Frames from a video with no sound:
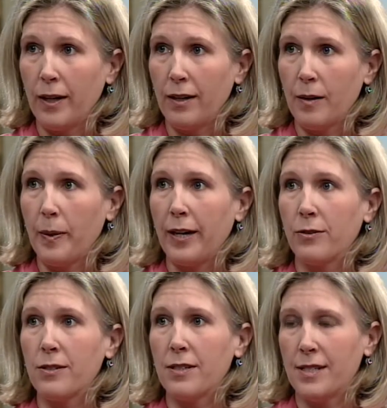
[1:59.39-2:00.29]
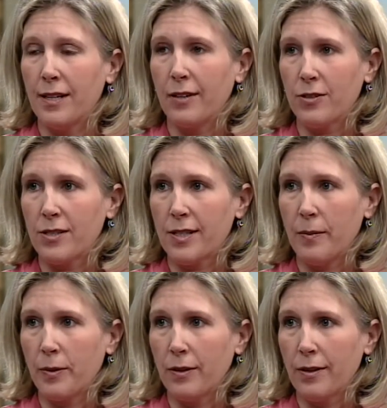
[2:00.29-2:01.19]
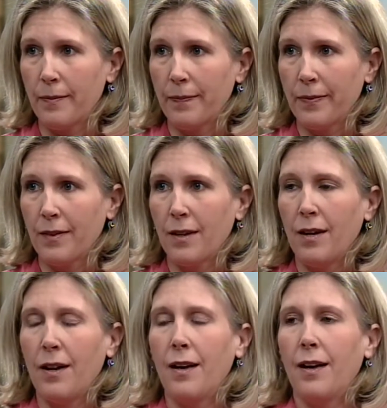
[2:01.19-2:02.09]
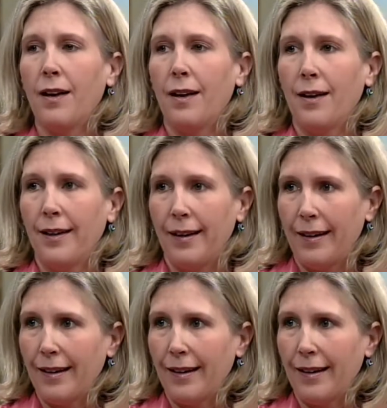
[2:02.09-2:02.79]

weighed a pound and 10 ounces at birth. Wow, that's just I